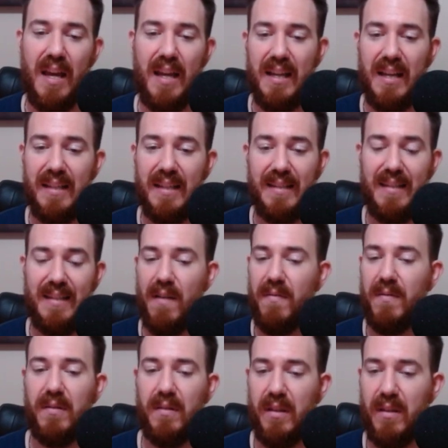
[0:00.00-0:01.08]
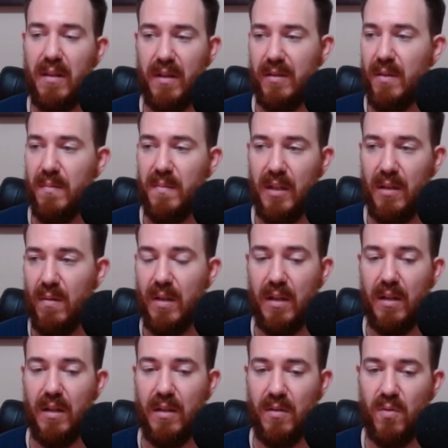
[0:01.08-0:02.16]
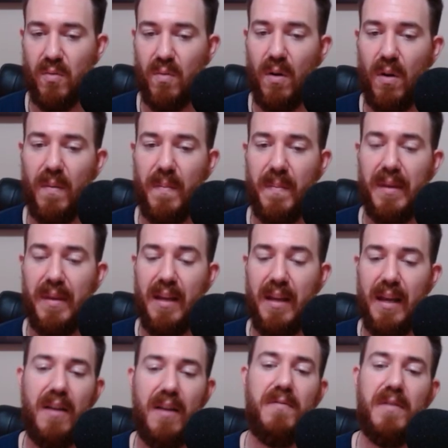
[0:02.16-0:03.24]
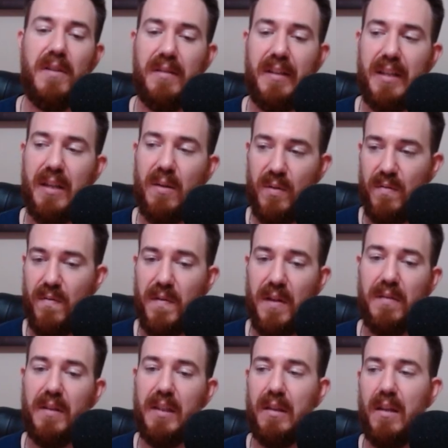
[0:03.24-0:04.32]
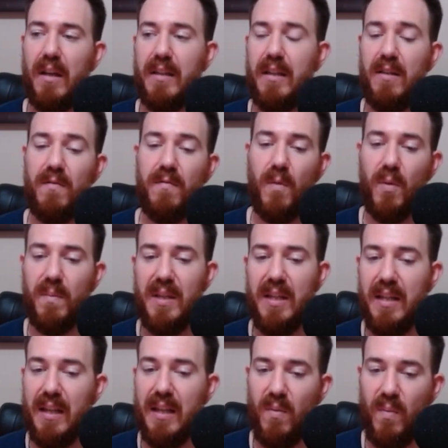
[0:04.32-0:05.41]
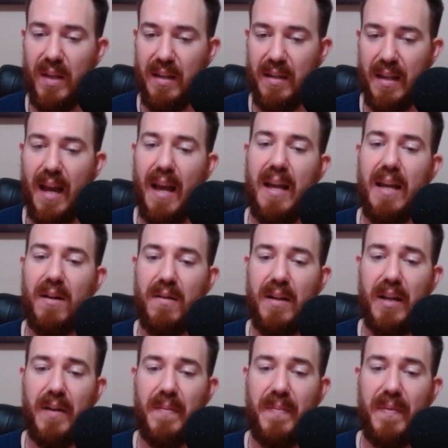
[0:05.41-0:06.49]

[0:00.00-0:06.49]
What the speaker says: it is definitely not something you can control, and I felt like it was fairly lucky for me to get a win in that area.